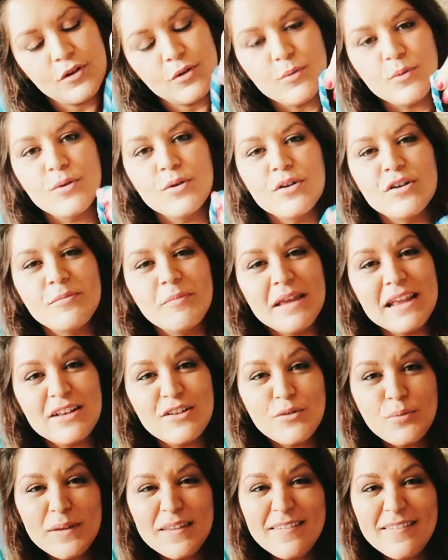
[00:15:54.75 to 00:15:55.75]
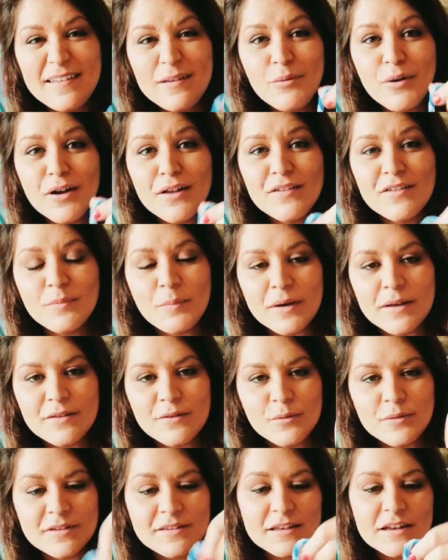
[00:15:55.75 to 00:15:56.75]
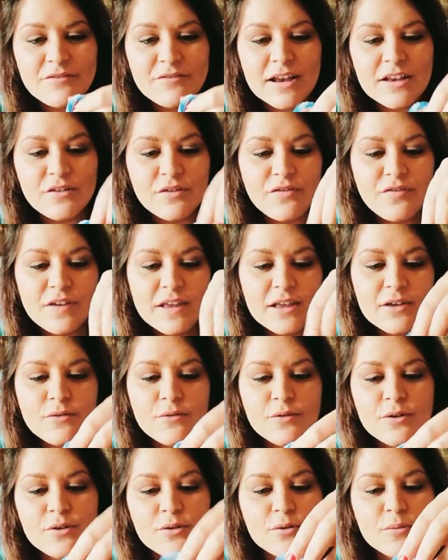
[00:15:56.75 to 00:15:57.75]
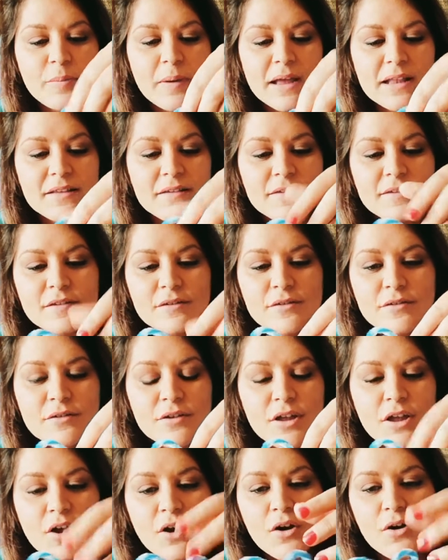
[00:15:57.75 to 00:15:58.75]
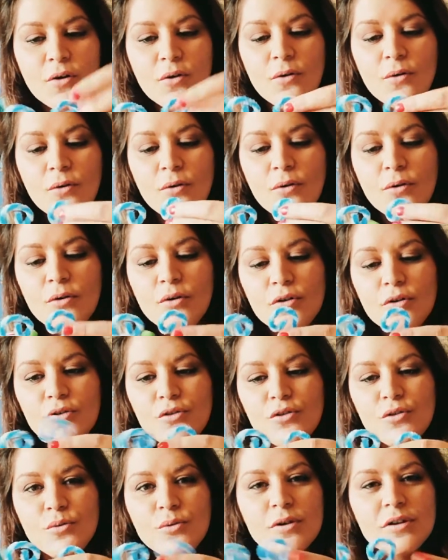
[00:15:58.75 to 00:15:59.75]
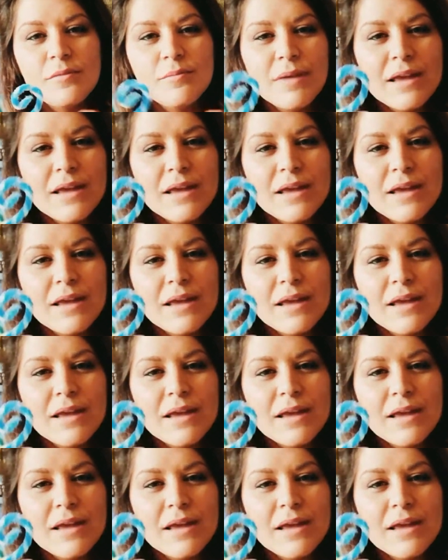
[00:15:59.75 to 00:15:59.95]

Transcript: You could make twisty ones by twisting around your finger or your pencil, or you could